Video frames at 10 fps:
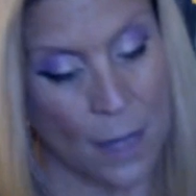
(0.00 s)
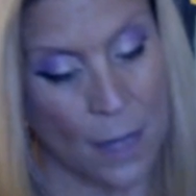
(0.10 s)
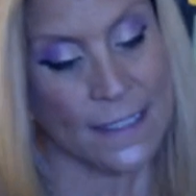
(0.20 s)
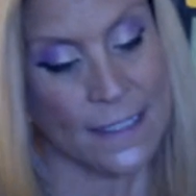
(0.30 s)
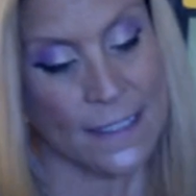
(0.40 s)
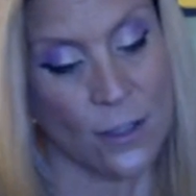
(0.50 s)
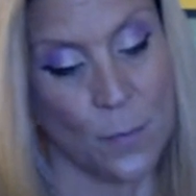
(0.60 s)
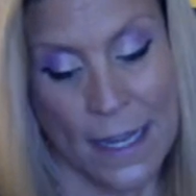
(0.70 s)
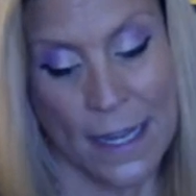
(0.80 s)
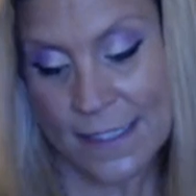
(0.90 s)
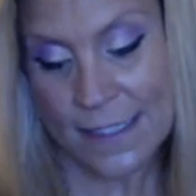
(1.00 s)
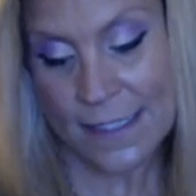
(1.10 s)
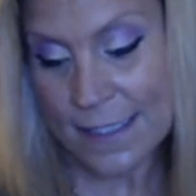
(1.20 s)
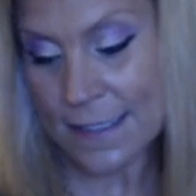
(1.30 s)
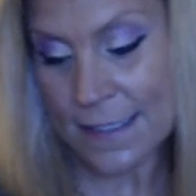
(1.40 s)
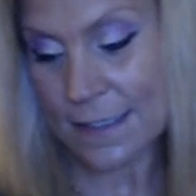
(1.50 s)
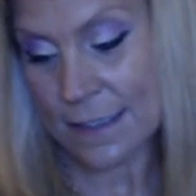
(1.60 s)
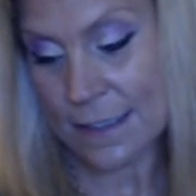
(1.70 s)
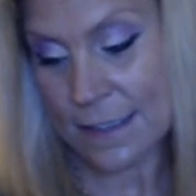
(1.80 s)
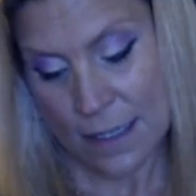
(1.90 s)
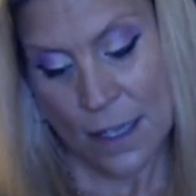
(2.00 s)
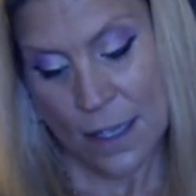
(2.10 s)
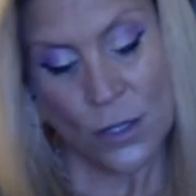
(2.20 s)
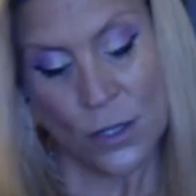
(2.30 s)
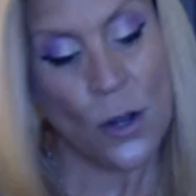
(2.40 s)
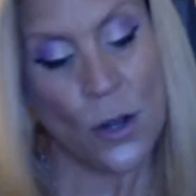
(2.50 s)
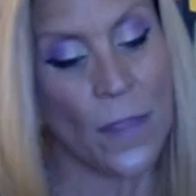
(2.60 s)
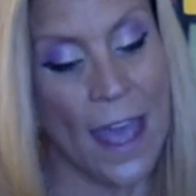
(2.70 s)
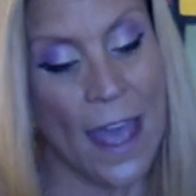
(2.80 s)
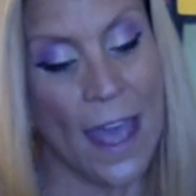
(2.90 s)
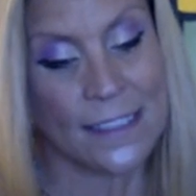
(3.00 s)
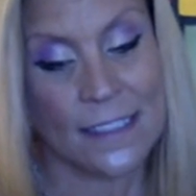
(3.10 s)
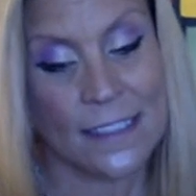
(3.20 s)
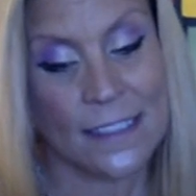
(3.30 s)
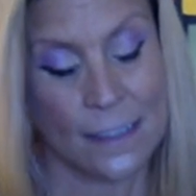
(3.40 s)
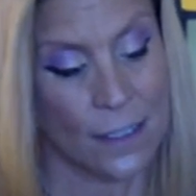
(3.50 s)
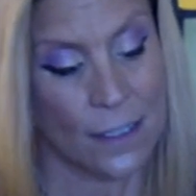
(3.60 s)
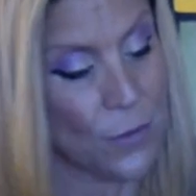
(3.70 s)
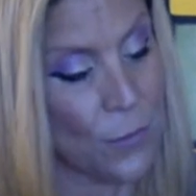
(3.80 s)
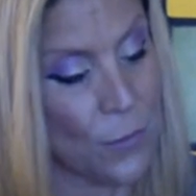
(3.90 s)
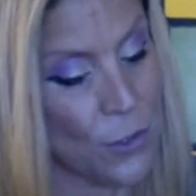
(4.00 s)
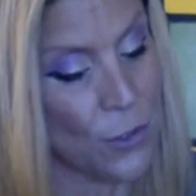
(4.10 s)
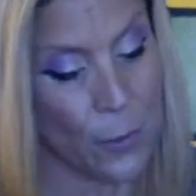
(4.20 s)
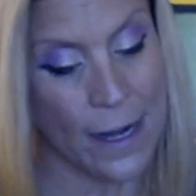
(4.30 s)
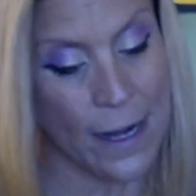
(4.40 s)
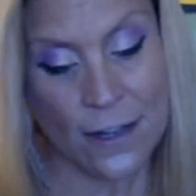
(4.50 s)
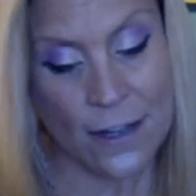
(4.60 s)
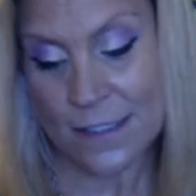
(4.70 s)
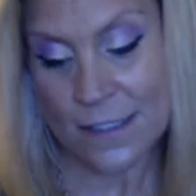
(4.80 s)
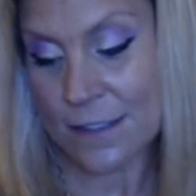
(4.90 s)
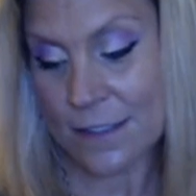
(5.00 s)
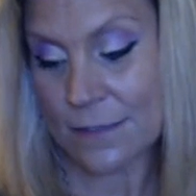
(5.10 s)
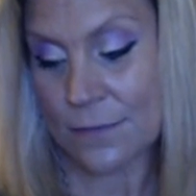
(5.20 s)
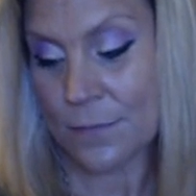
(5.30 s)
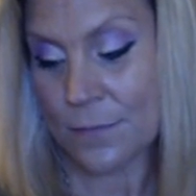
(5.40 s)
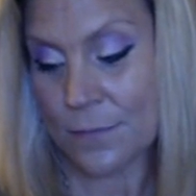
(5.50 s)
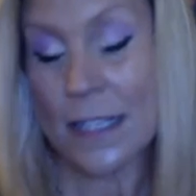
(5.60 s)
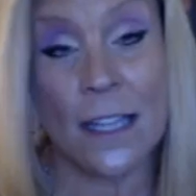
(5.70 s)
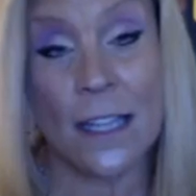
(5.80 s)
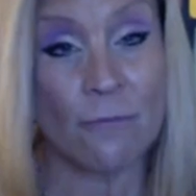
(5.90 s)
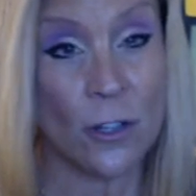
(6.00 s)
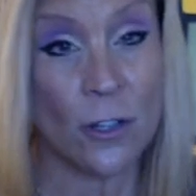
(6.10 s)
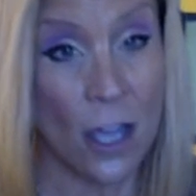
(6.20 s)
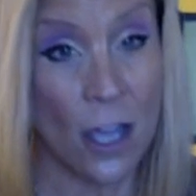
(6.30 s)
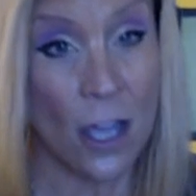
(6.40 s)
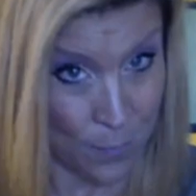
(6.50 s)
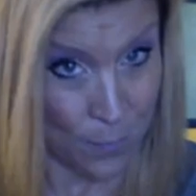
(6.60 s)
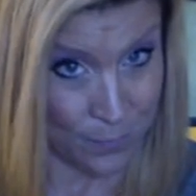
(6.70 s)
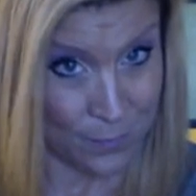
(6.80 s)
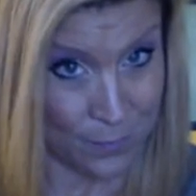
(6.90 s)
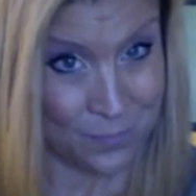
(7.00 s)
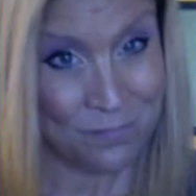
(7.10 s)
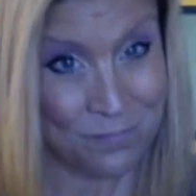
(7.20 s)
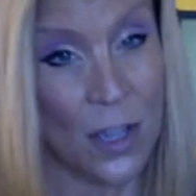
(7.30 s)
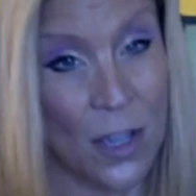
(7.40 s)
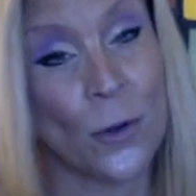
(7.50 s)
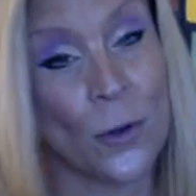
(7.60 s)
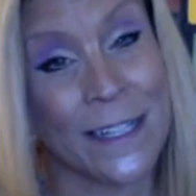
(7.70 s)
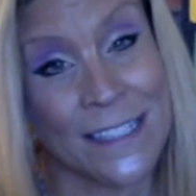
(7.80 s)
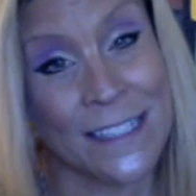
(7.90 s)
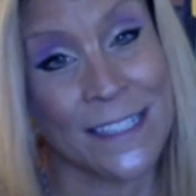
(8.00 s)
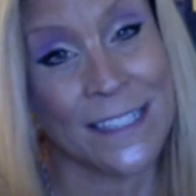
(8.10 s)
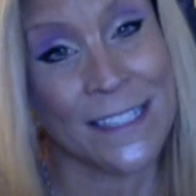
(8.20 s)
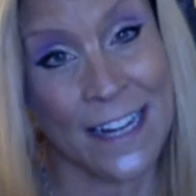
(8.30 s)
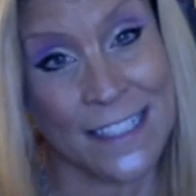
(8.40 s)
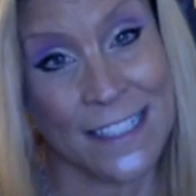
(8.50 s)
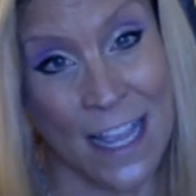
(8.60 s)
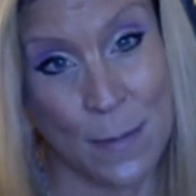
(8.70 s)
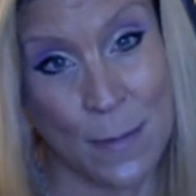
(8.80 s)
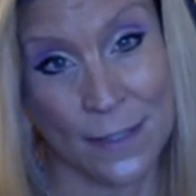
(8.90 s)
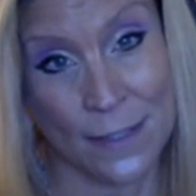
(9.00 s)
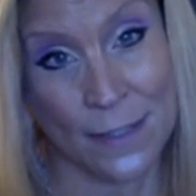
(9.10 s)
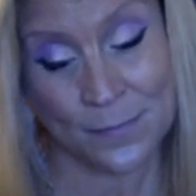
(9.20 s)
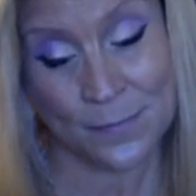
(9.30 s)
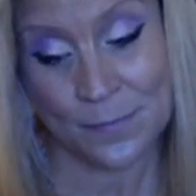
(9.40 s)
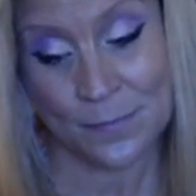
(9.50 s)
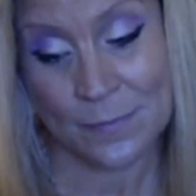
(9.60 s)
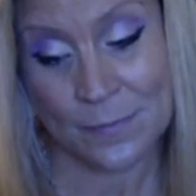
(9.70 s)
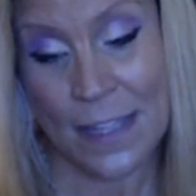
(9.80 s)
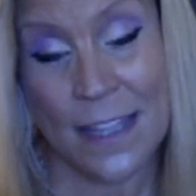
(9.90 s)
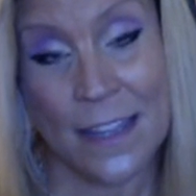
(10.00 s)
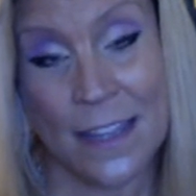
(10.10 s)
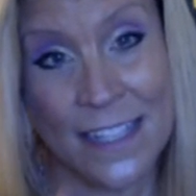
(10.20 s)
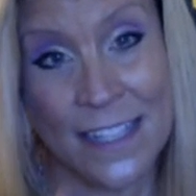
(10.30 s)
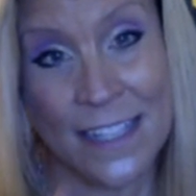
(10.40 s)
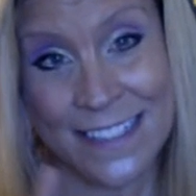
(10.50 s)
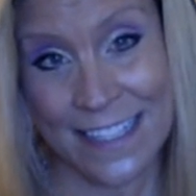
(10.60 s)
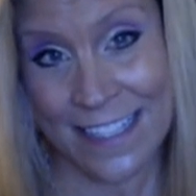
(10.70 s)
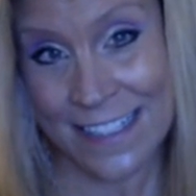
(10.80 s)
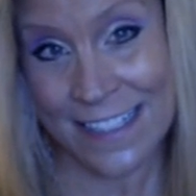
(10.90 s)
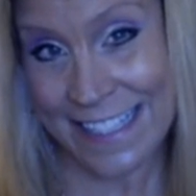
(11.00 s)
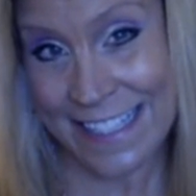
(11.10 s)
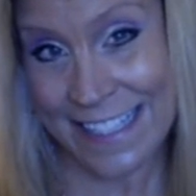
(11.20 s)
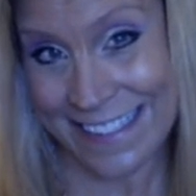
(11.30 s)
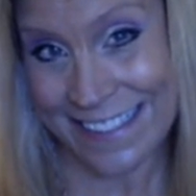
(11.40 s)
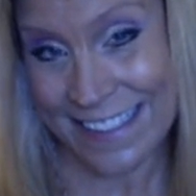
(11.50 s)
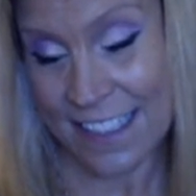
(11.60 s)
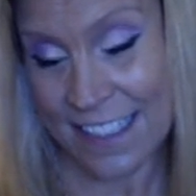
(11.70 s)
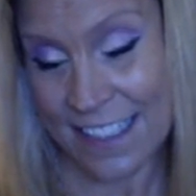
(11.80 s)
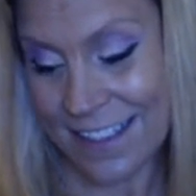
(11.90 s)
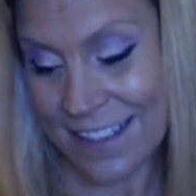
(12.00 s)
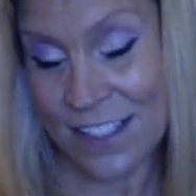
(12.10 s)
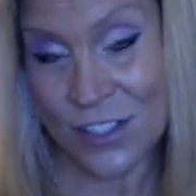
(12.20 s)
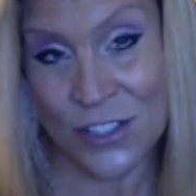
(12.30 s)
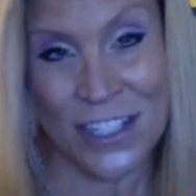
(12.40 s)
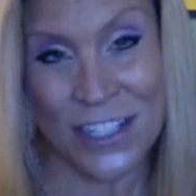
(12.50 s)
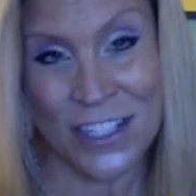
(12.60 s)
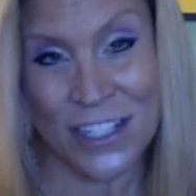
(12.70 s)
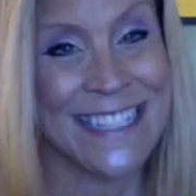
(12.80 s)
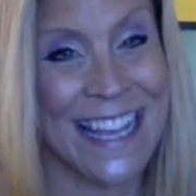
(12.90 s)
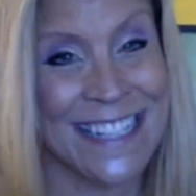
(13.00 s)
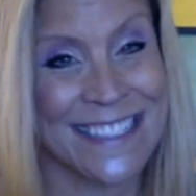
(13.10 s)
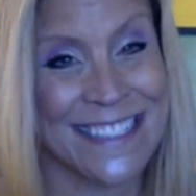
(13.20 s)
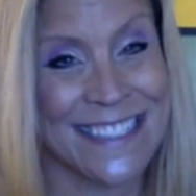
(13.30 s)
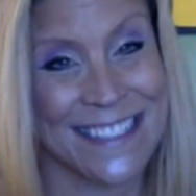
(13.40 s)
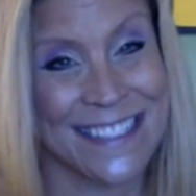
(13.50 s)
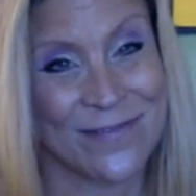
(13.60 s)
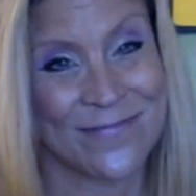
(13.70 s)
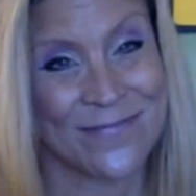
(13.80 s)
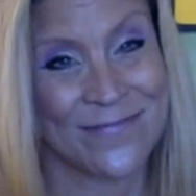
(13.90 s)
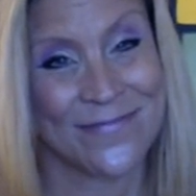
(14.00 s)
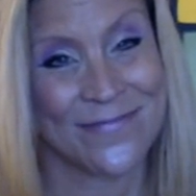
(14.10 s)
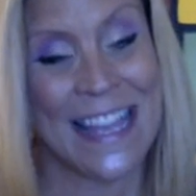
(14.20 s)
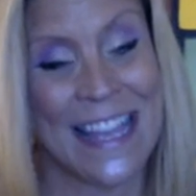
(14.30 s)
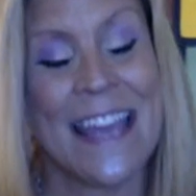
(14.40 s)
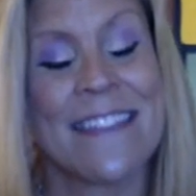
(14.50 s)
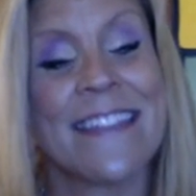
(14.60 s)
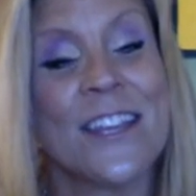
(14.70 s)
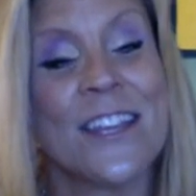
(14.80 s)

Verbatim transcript: to single Pisces, know that through your prayers, love will come according to divine timing. This, indeed, is just a test. Thank